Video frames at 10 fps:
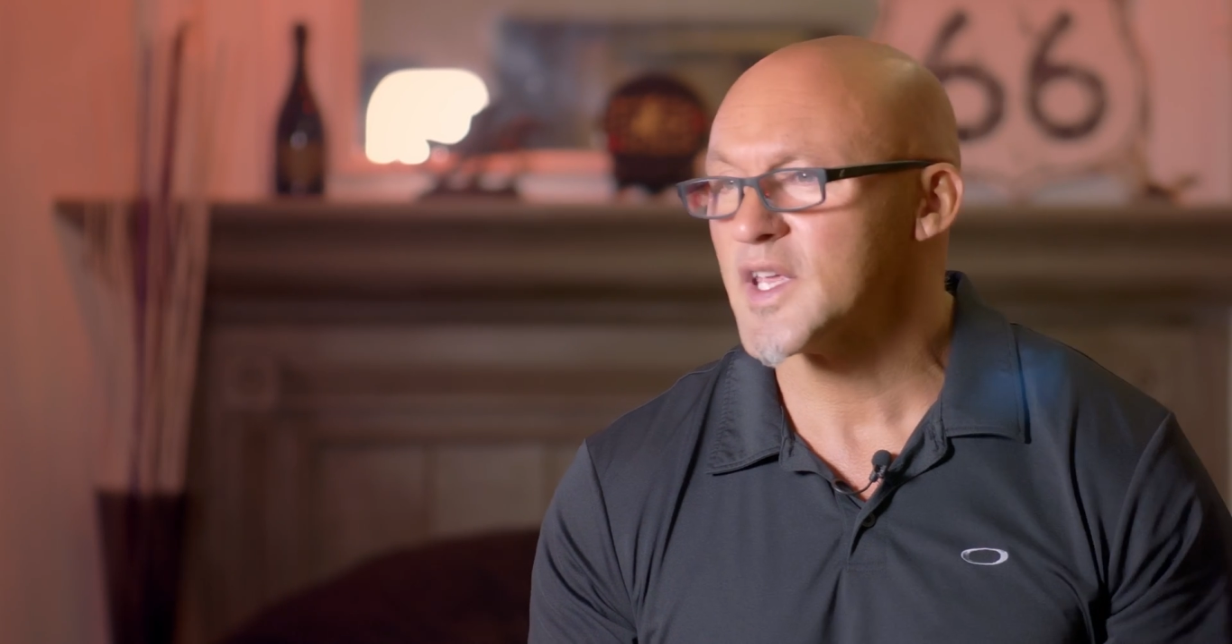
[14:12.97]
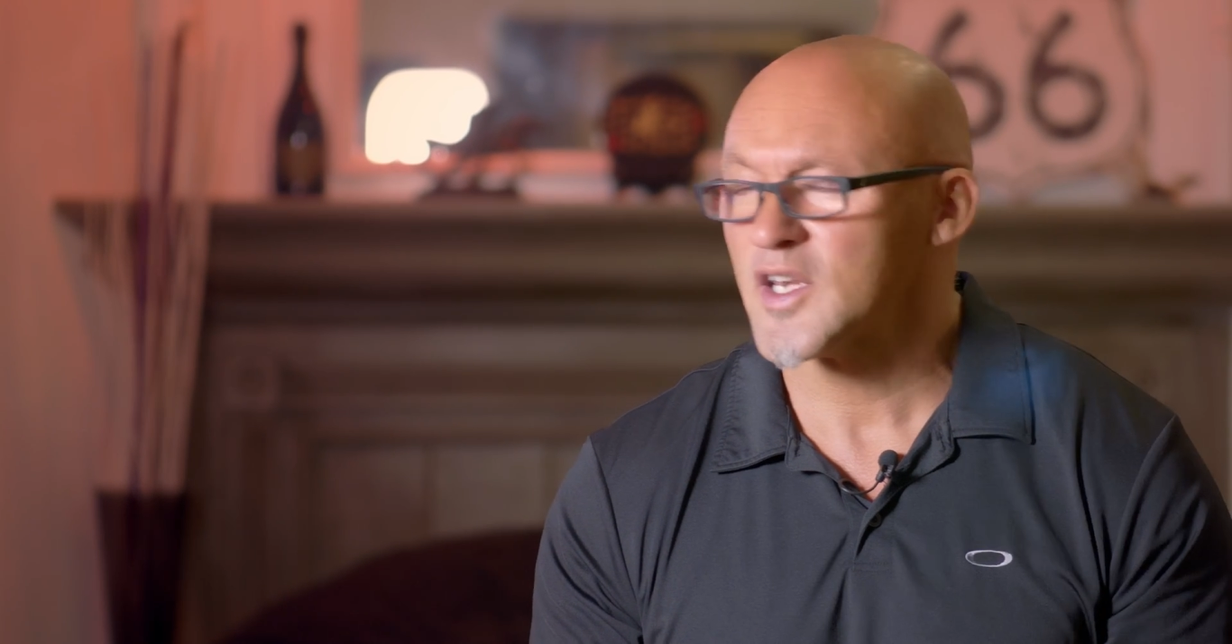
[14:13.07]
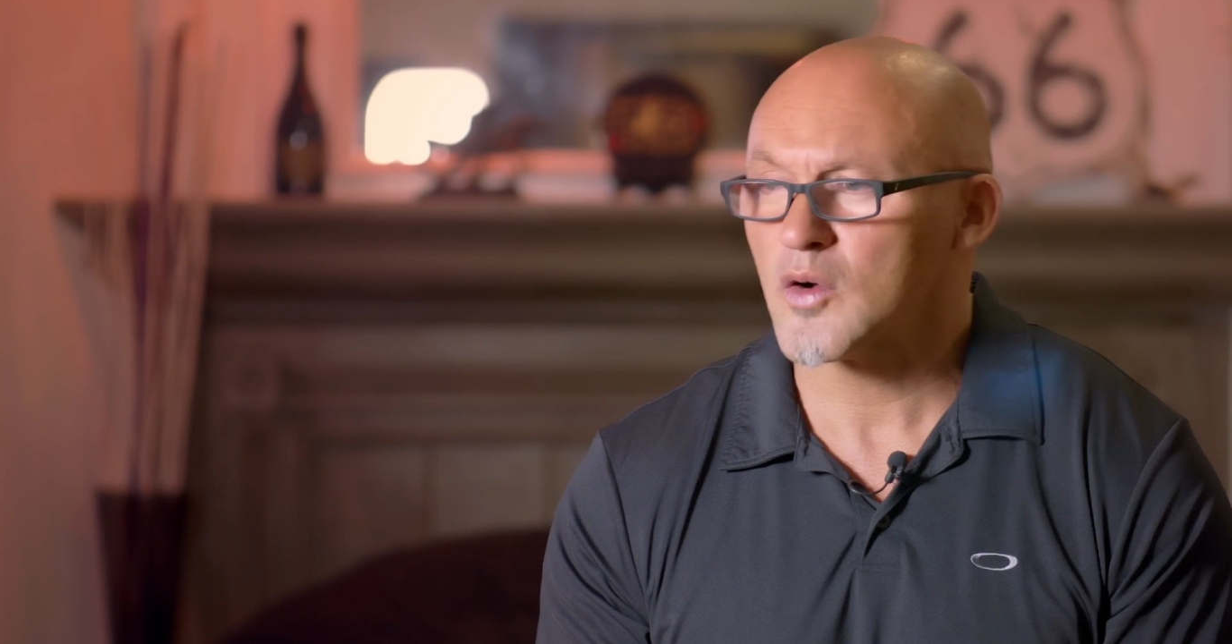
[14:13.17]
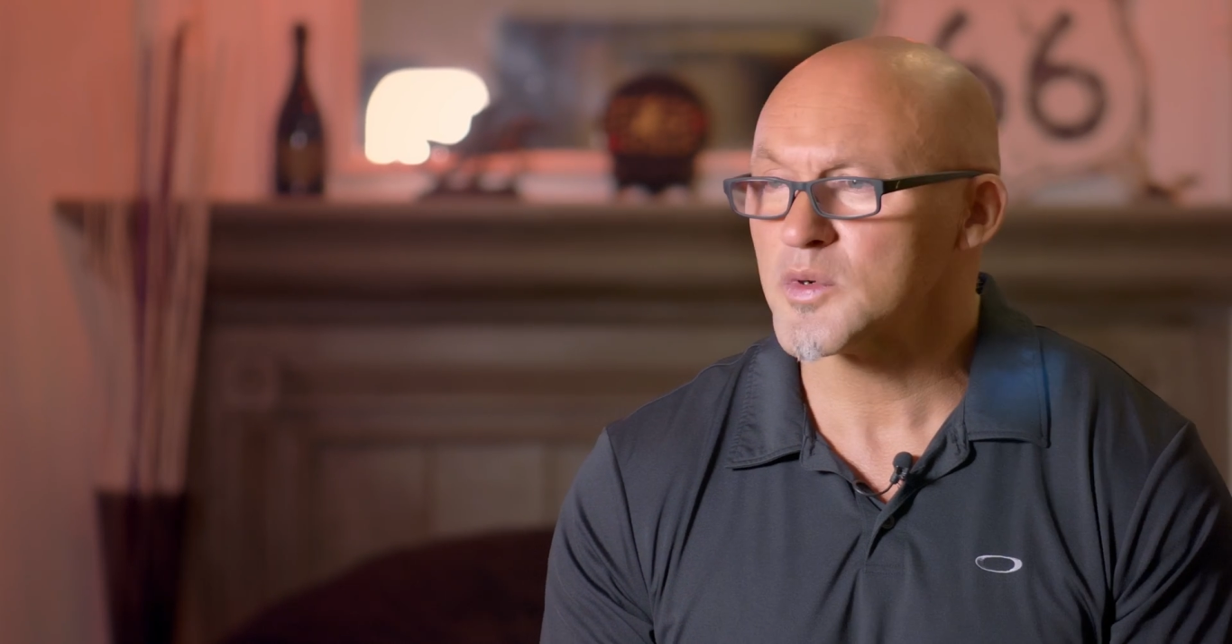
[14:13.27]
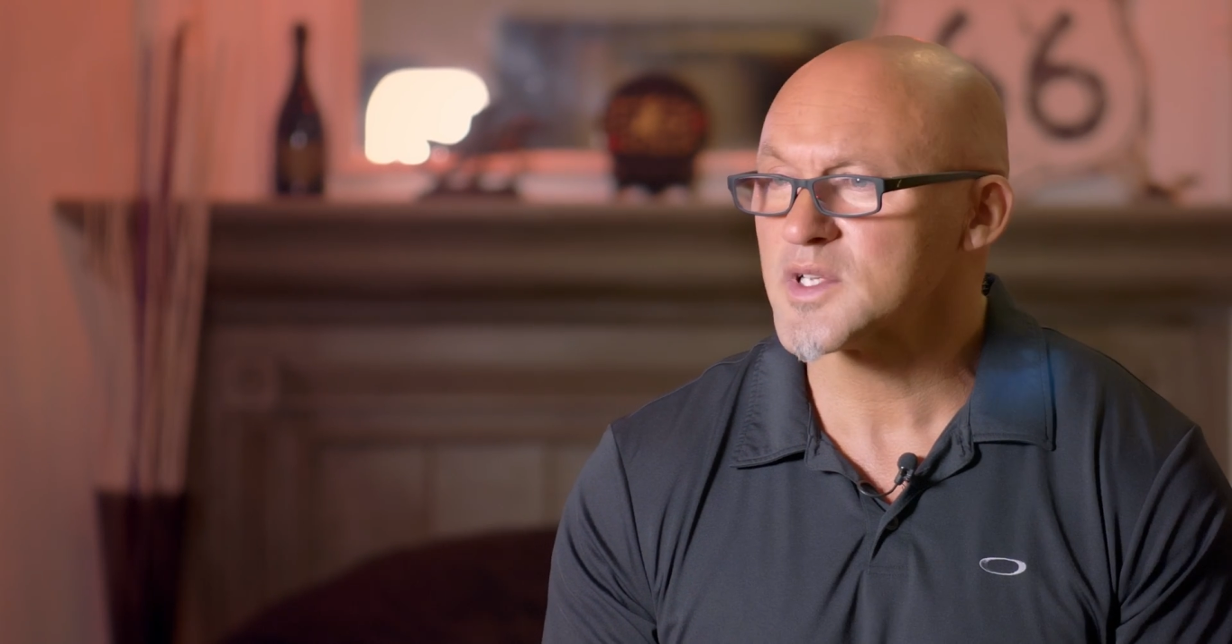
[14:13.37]
and
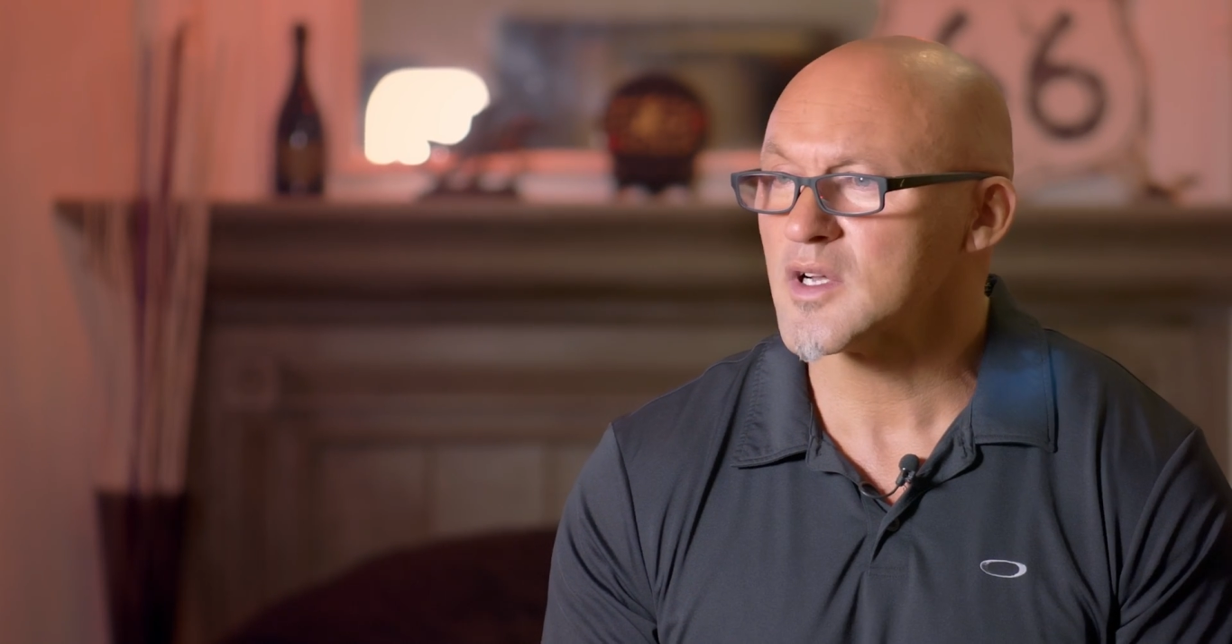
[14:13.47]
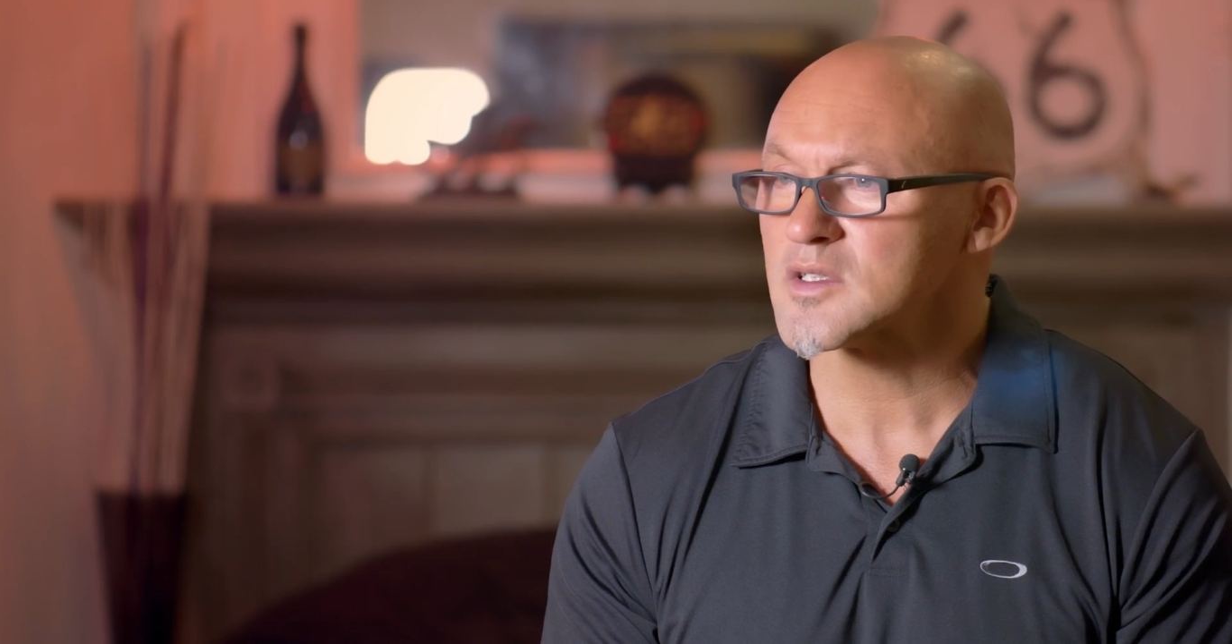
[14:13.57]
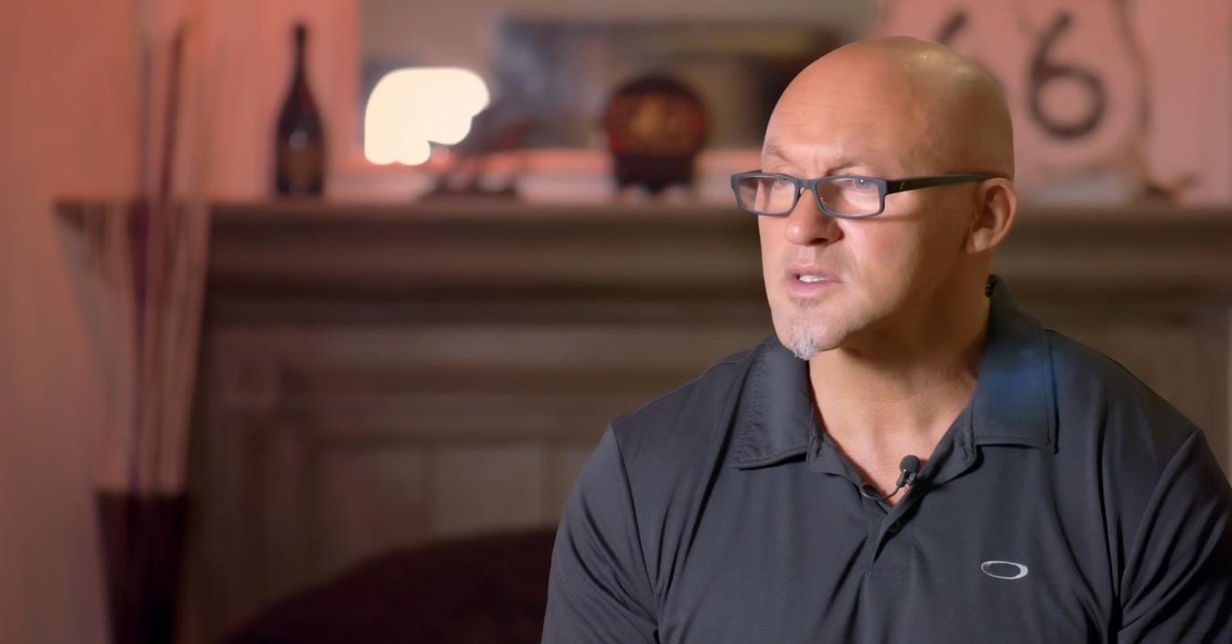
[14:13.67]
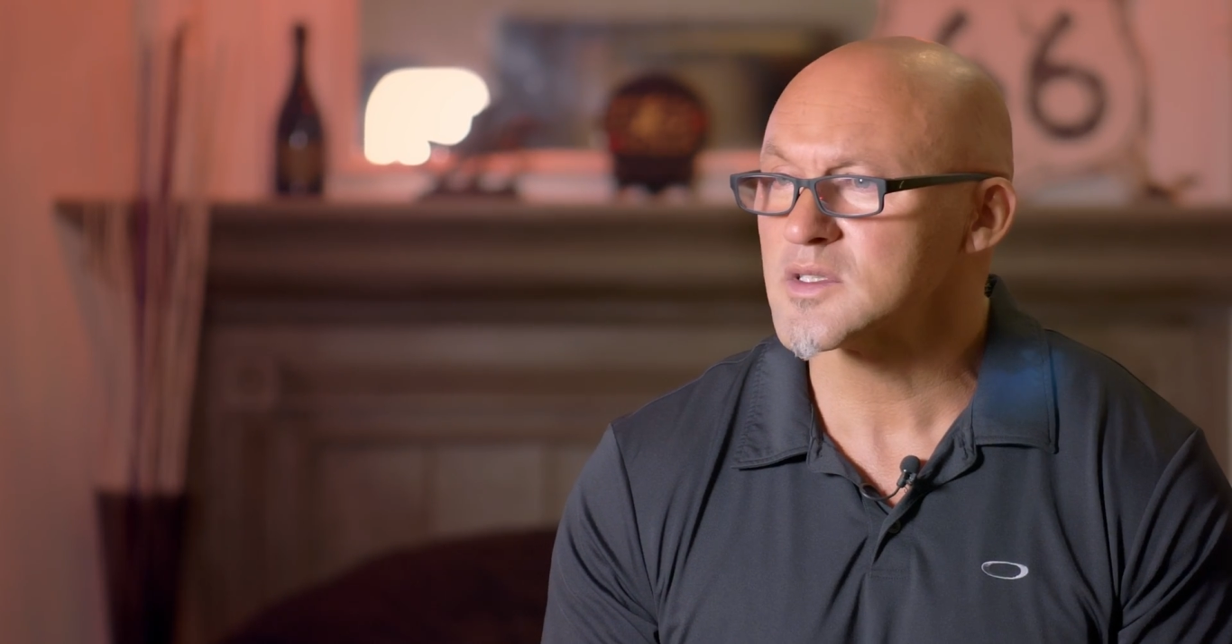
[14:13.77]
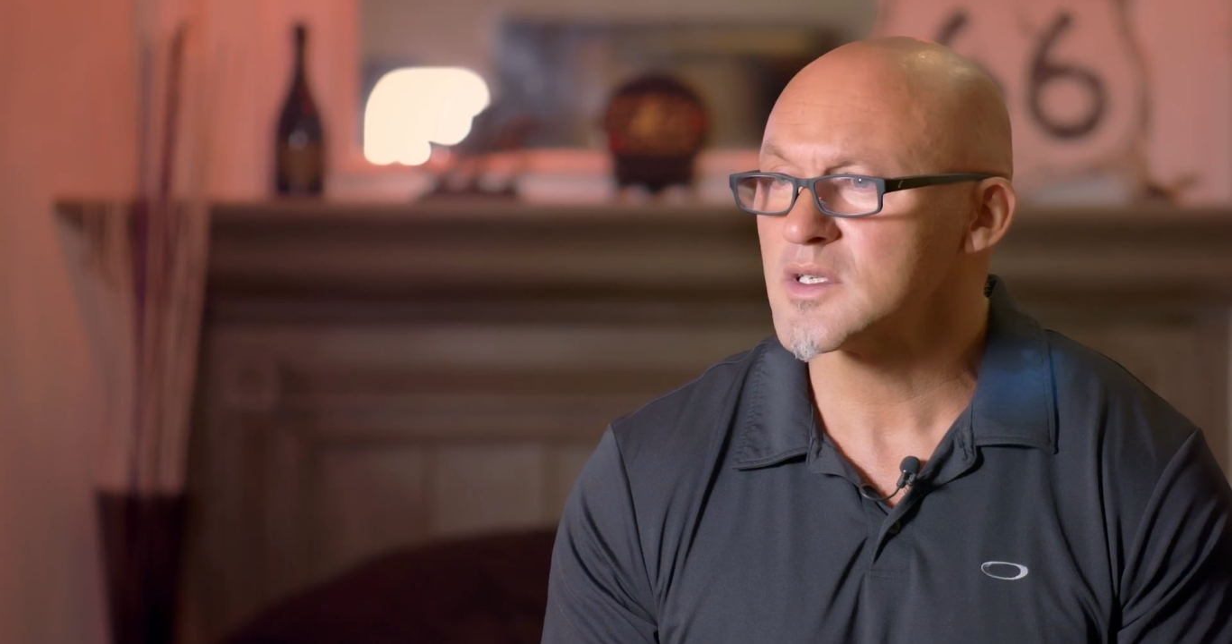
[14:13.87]
get no
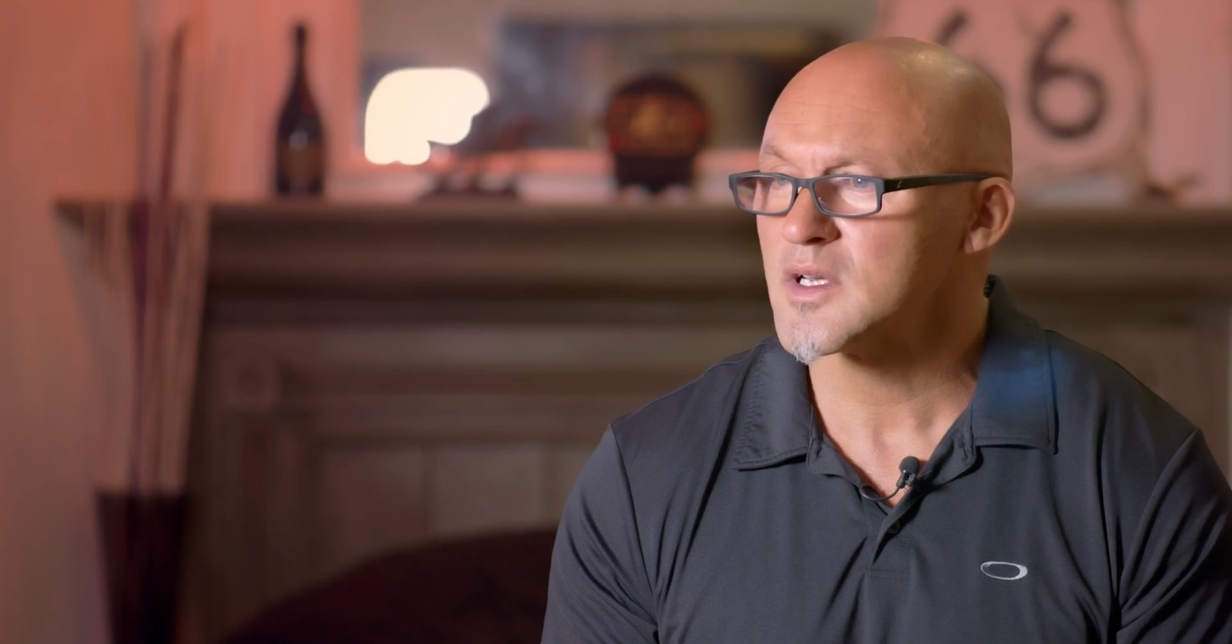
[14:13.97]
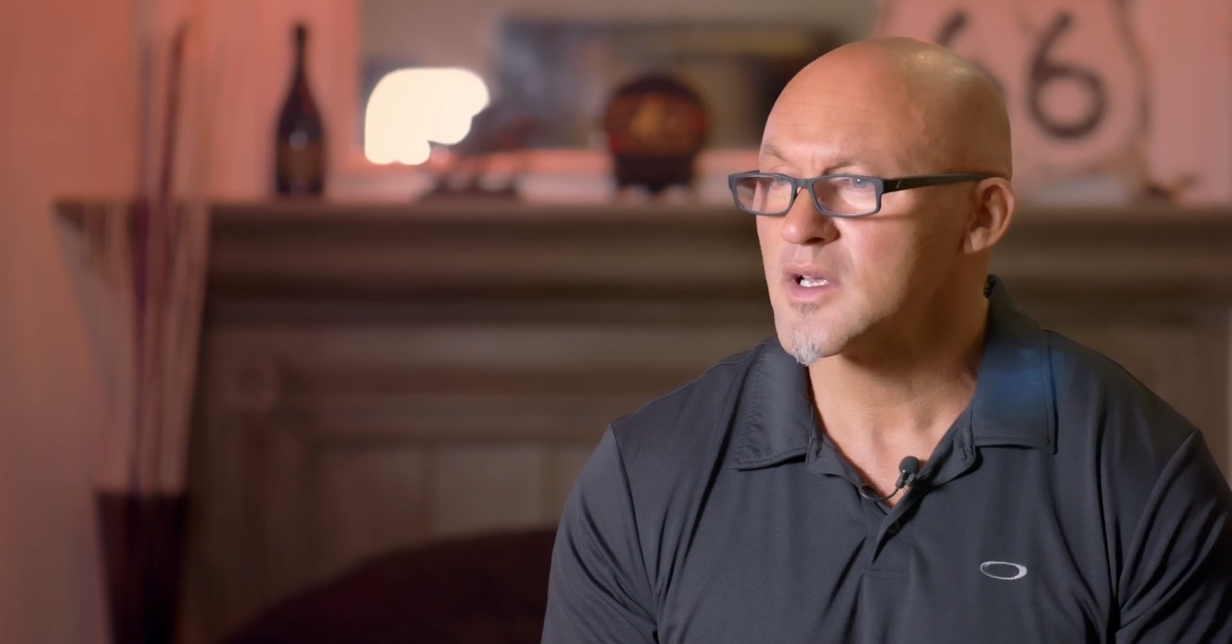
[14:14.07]
results.